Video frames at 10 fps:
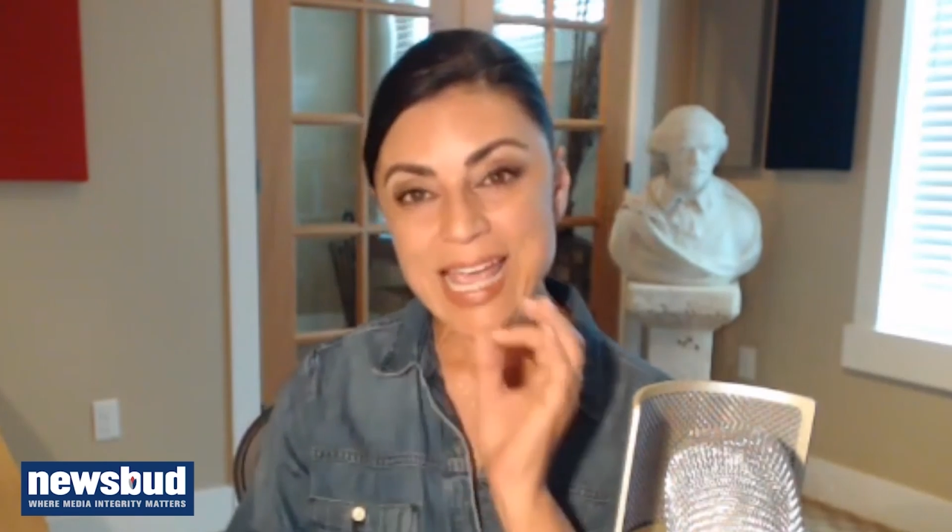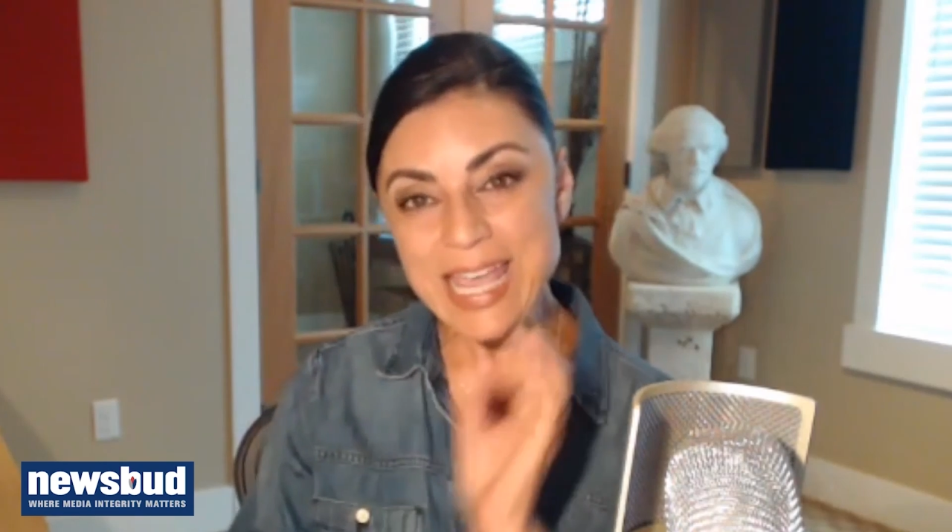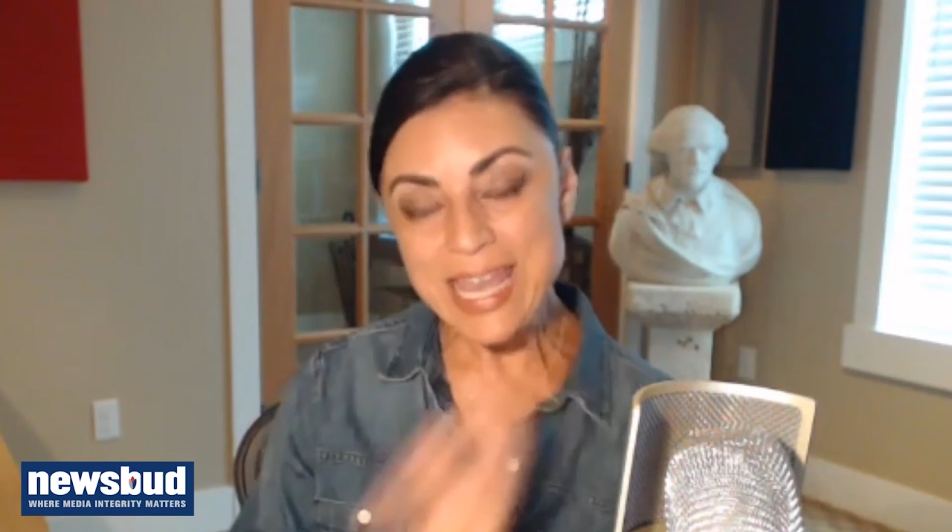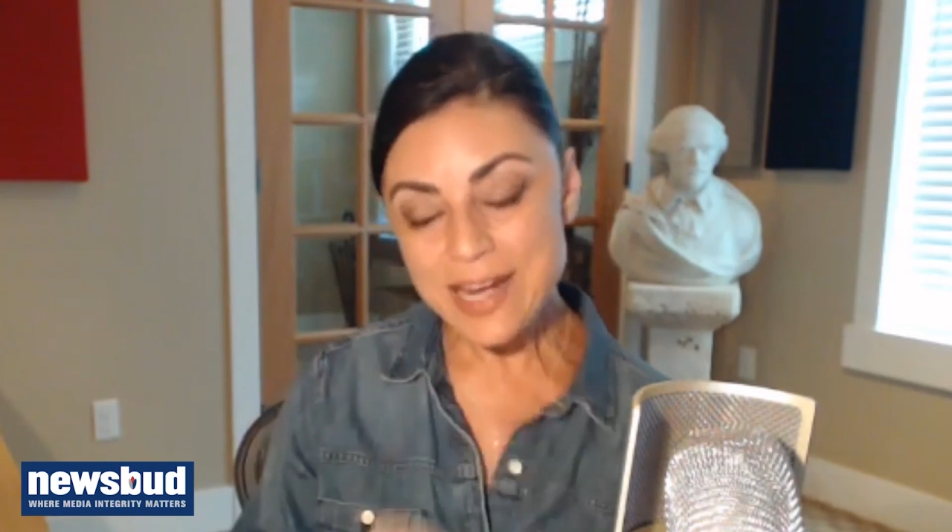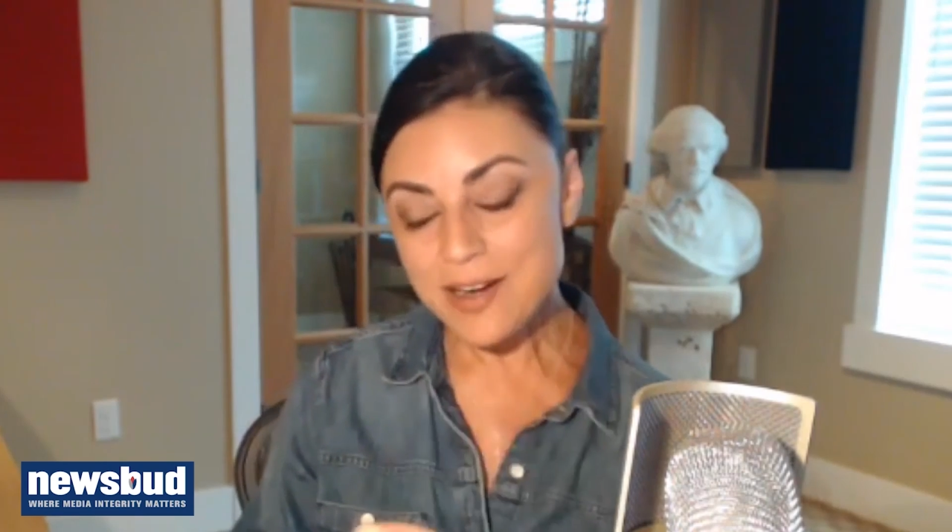
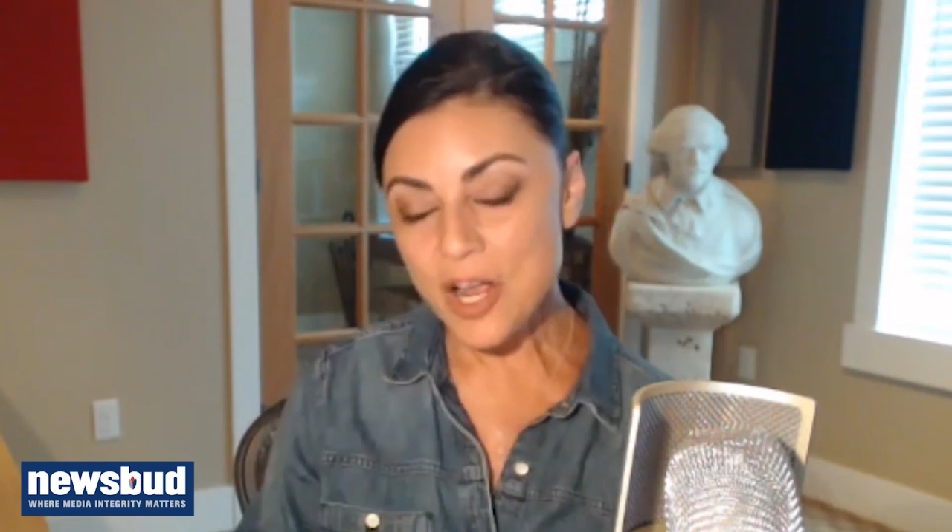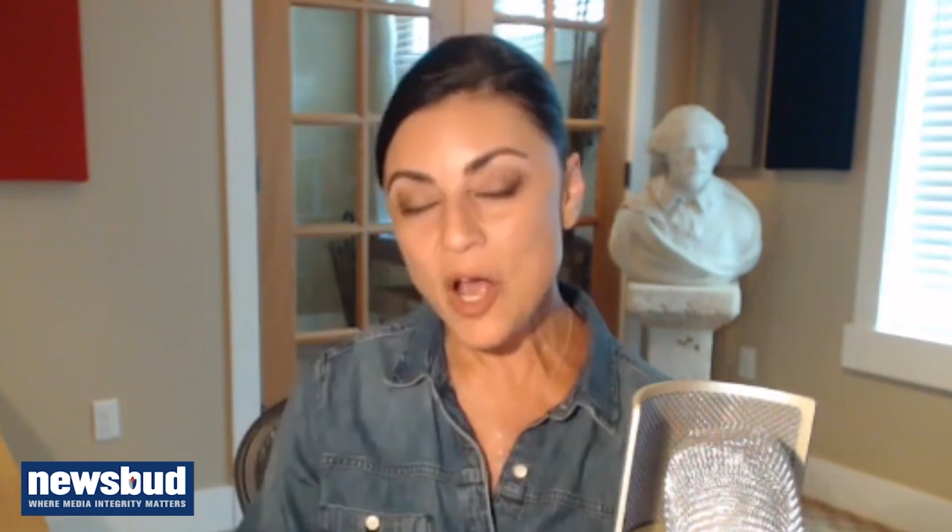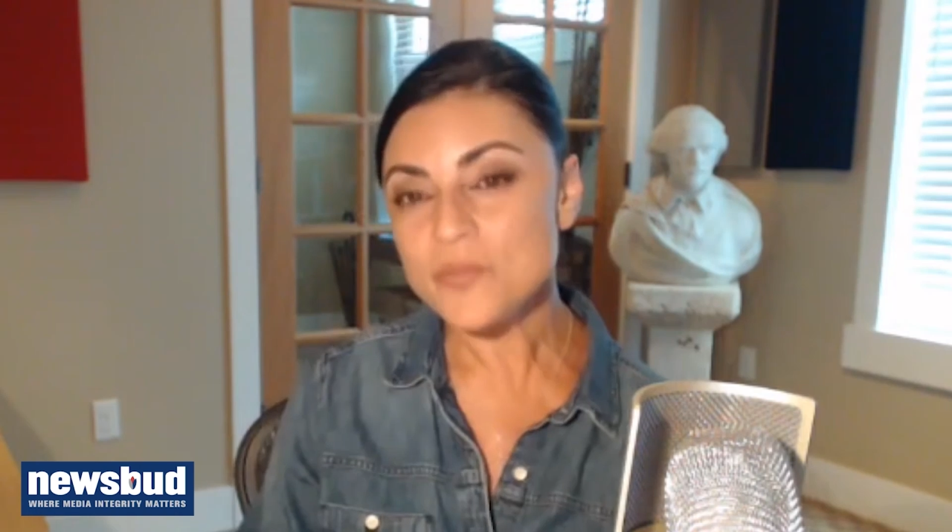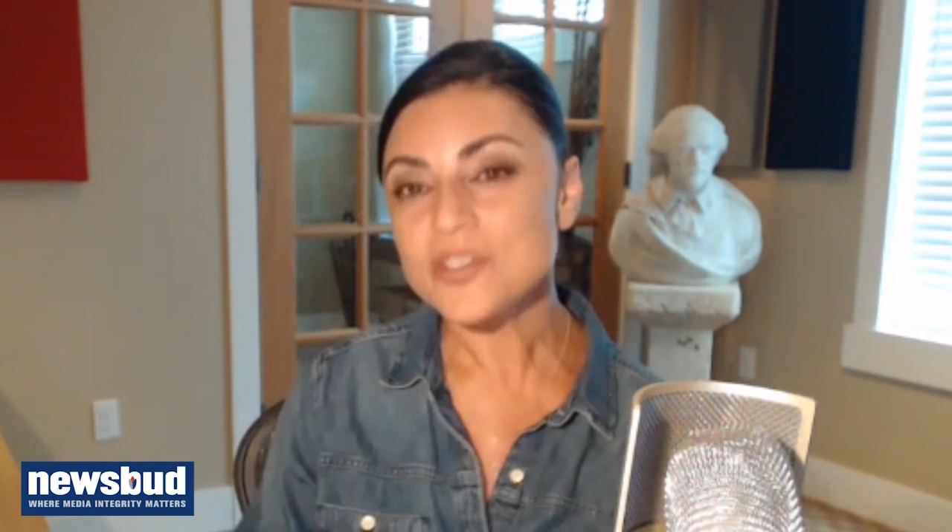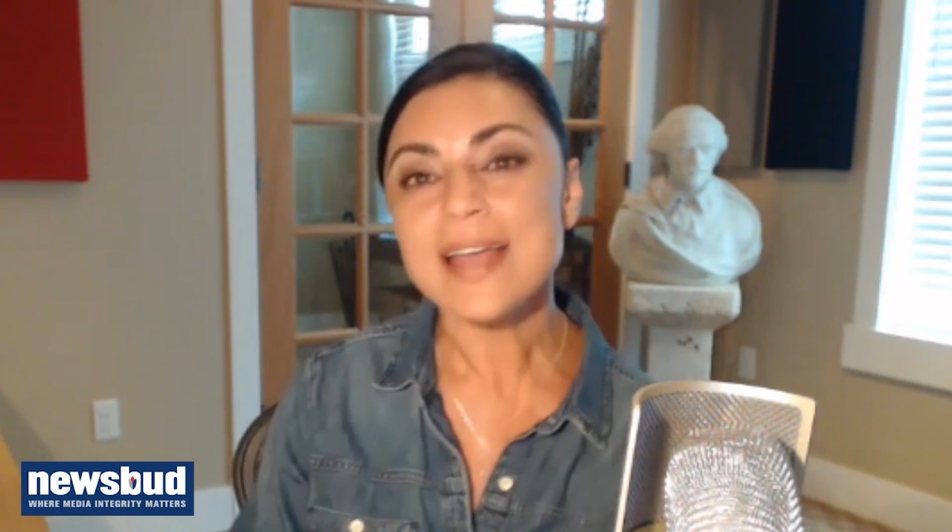Here
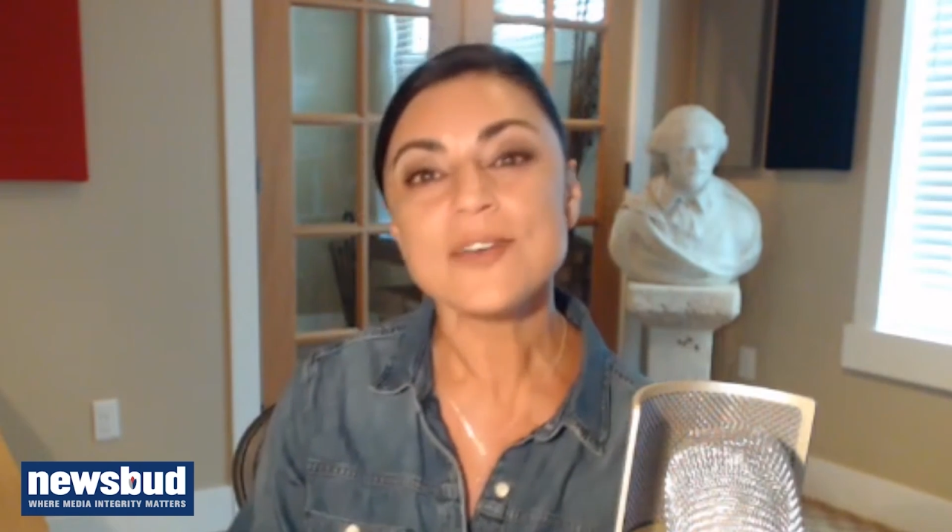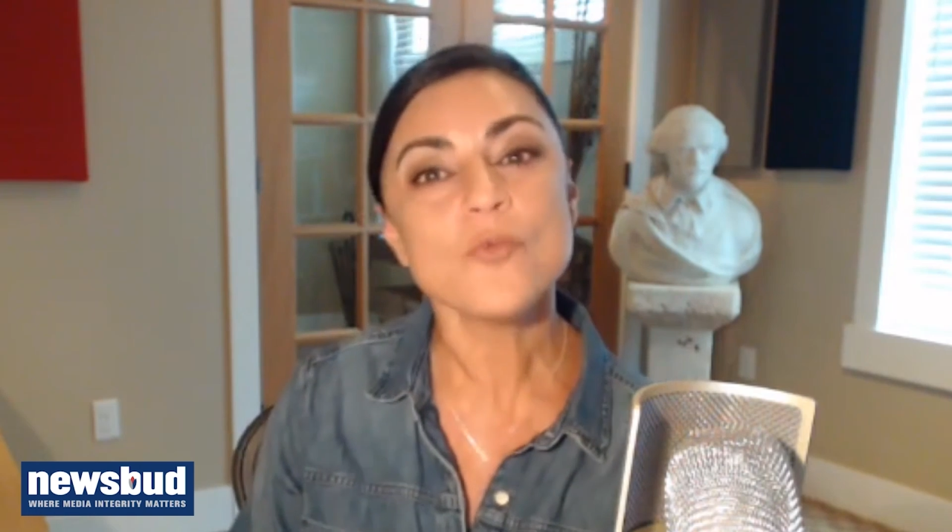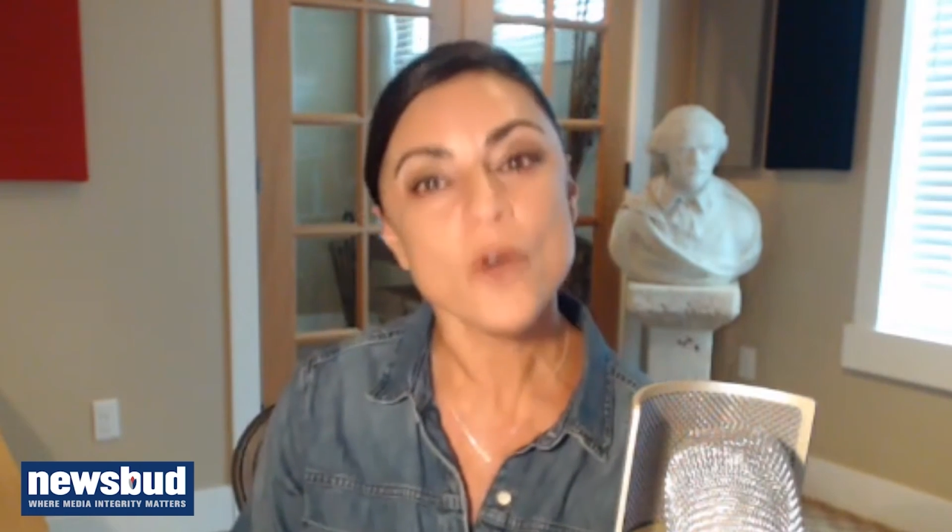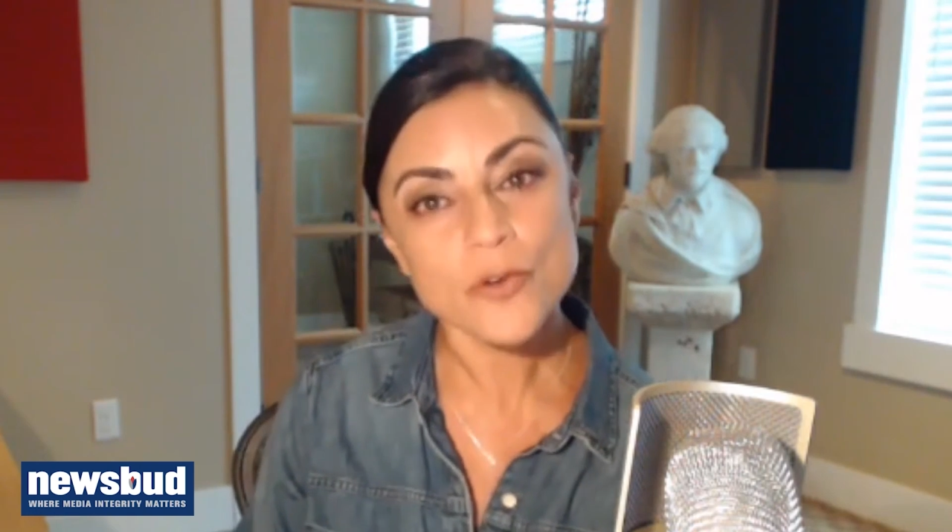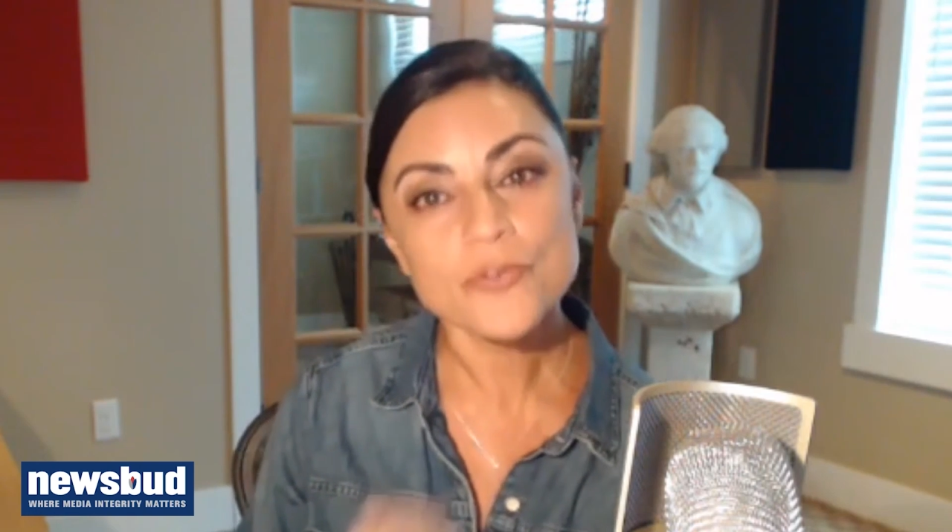comes like
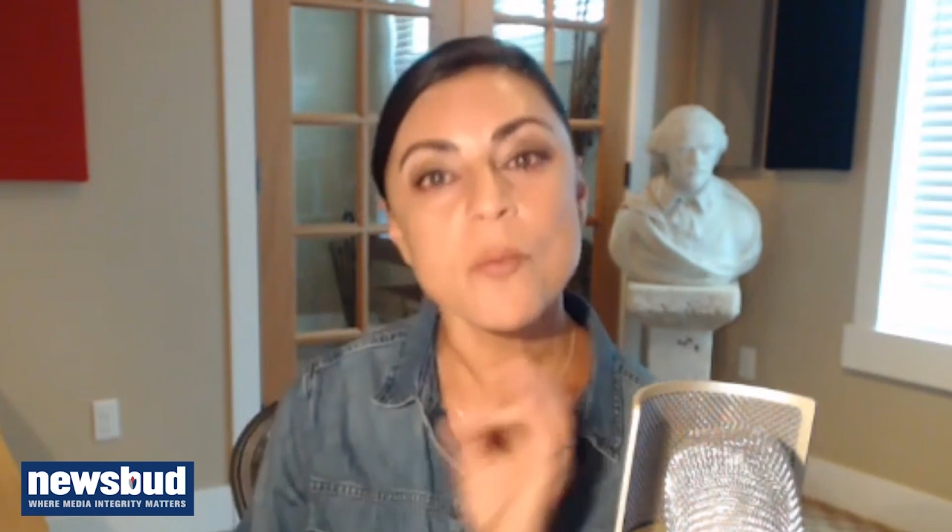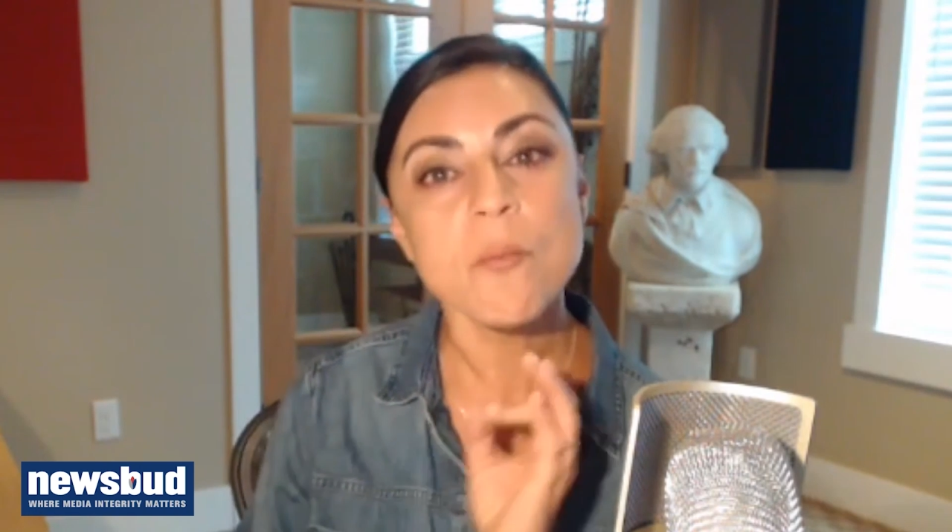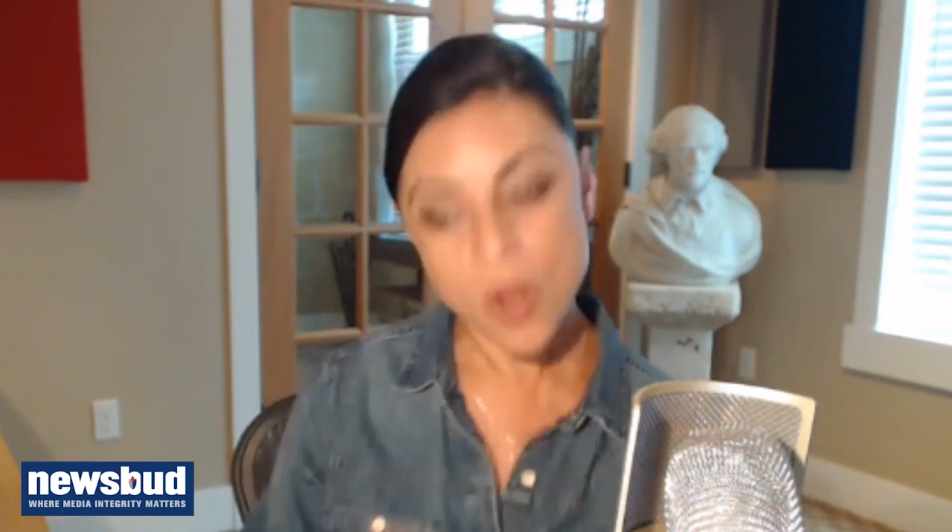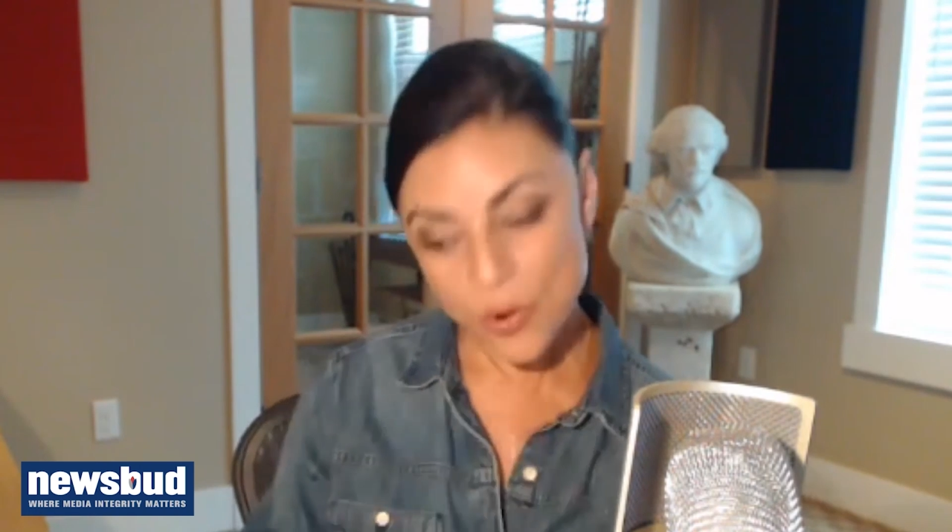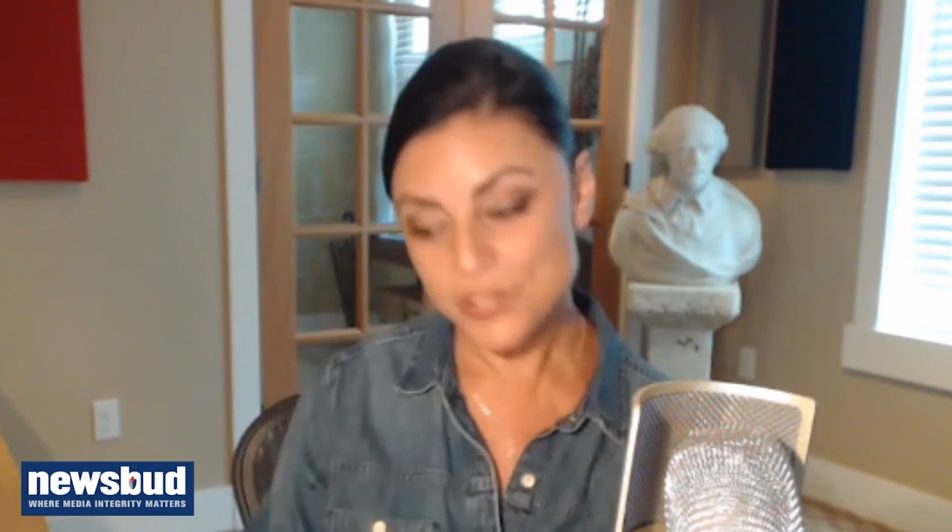one of the
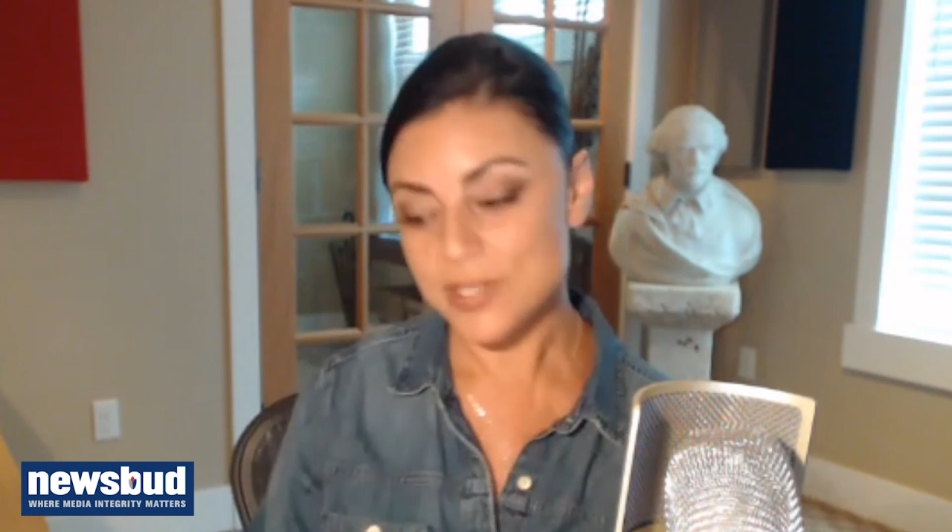most